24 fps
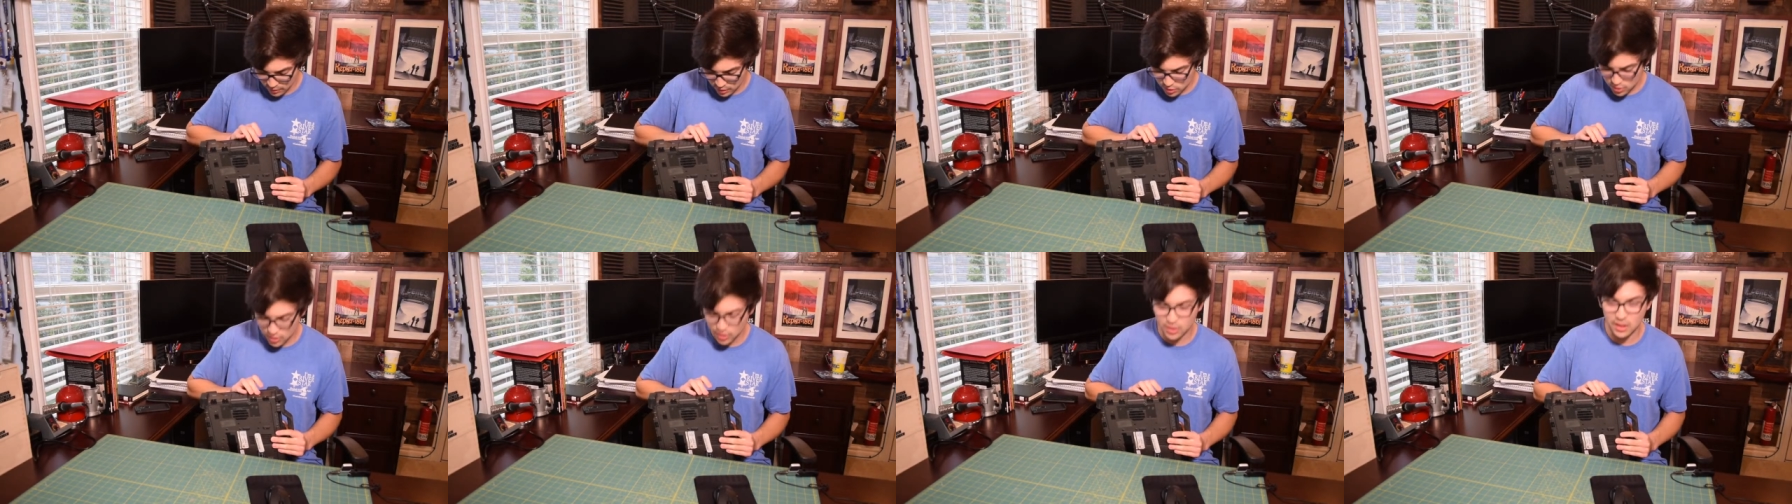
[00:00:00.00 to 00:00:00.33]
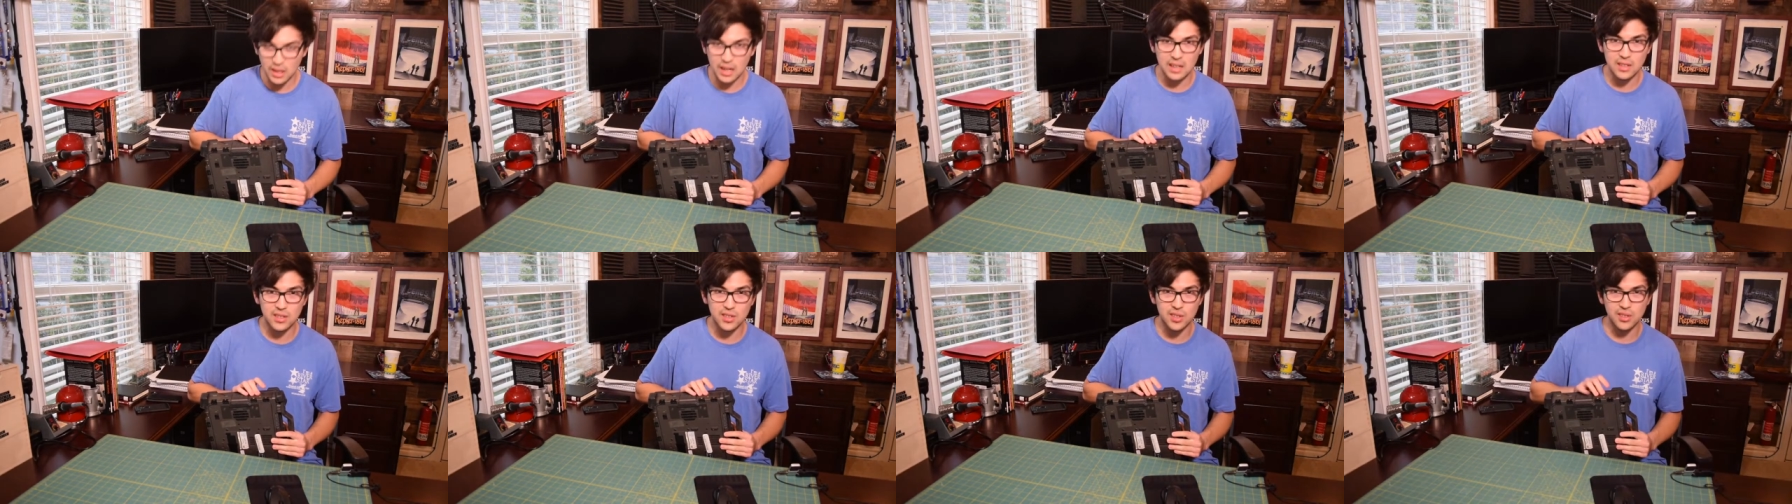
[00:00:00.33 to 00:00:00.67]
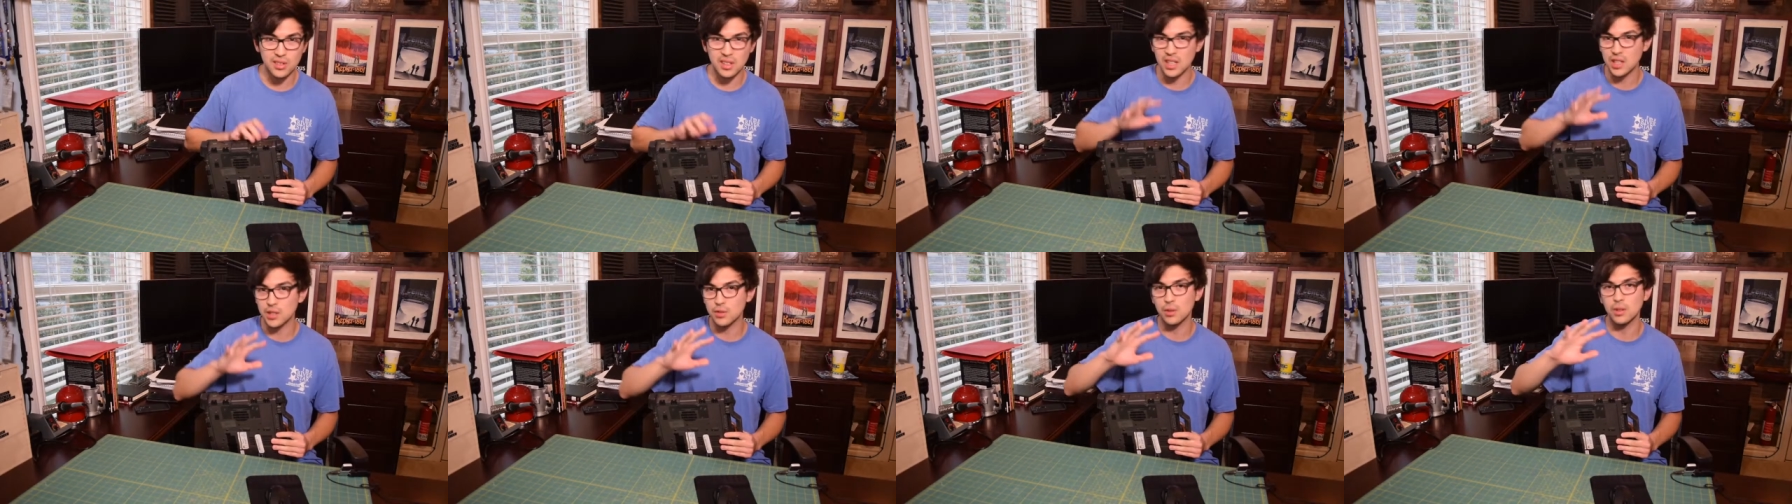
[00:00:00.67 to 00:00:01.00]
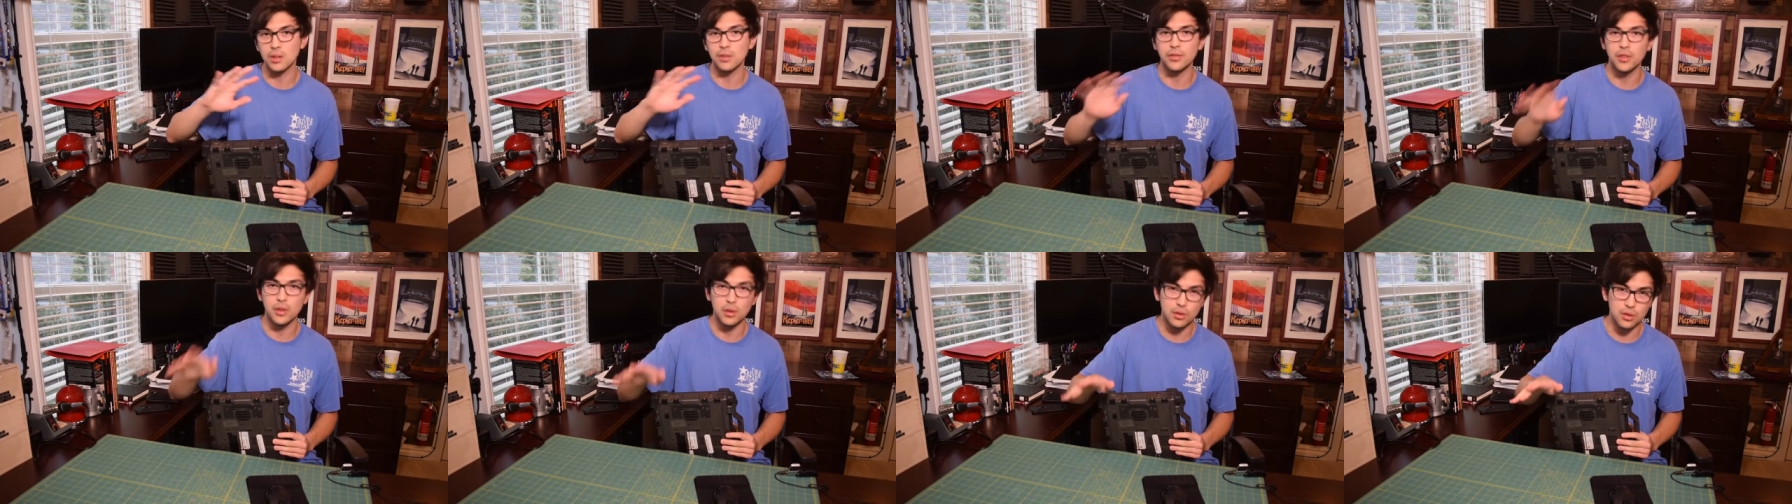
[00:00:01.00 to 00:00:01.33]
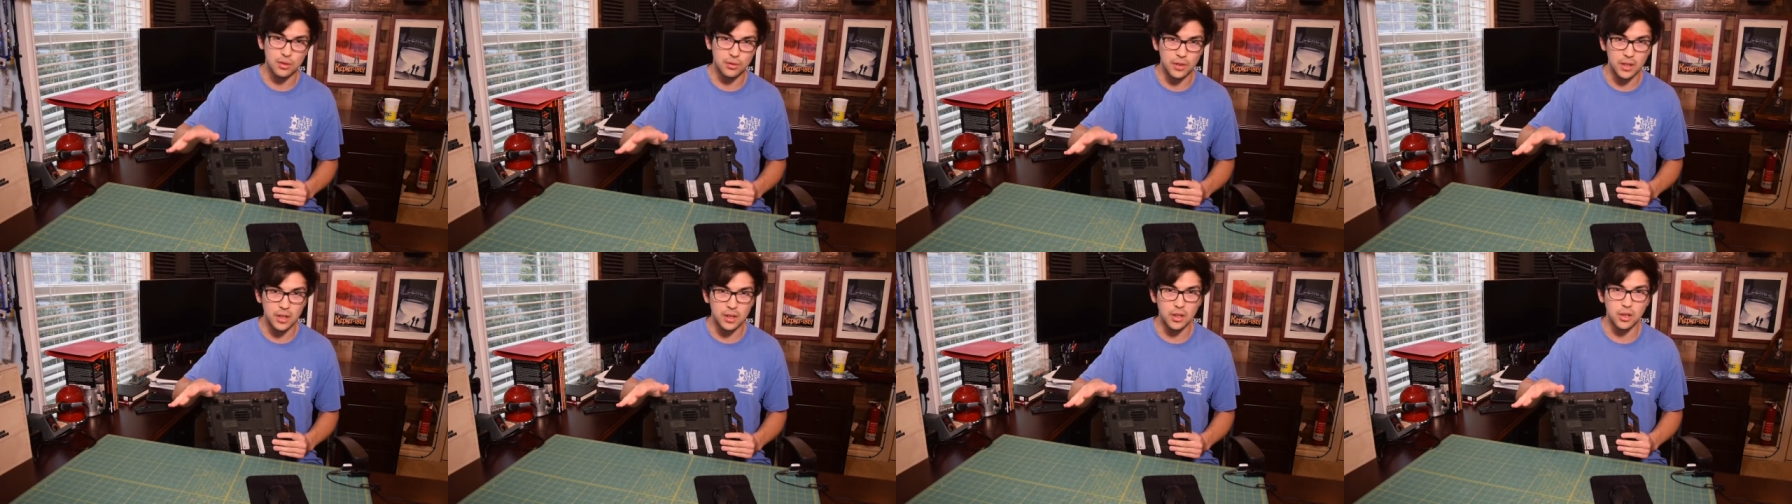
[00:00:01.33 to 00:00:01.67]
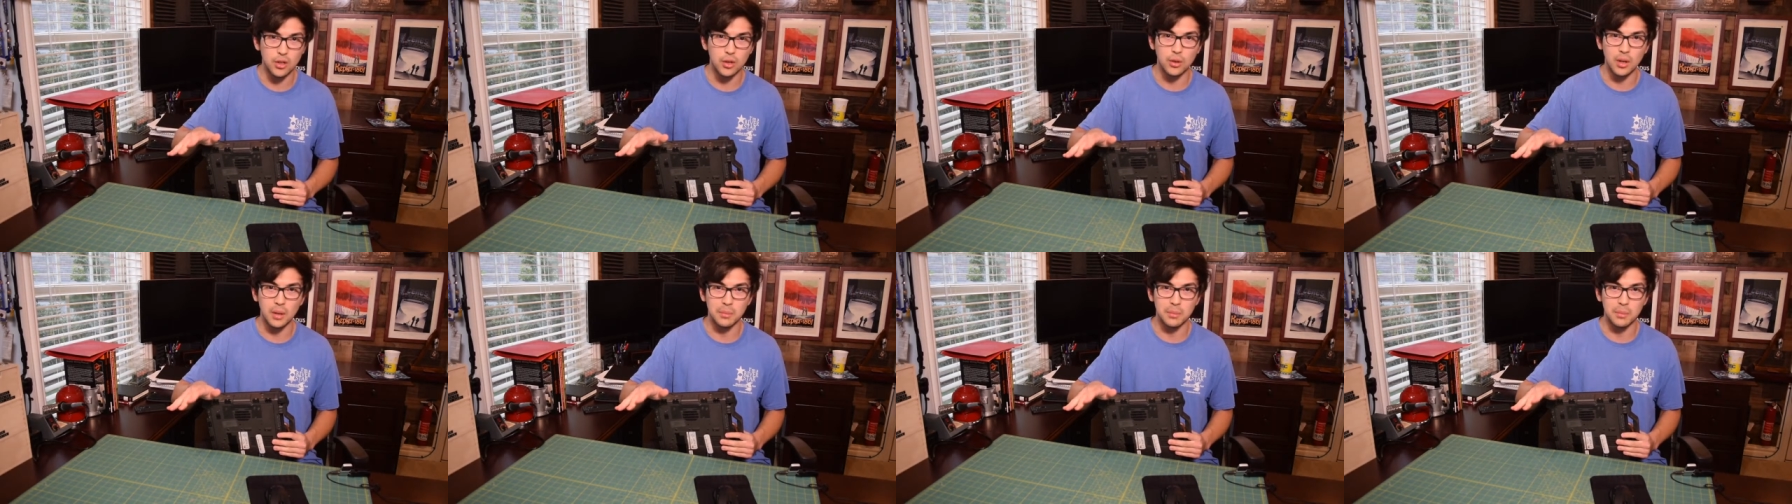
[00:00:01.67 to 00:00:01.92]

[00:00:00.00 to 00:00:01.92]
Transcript: So that's that's sort of future video.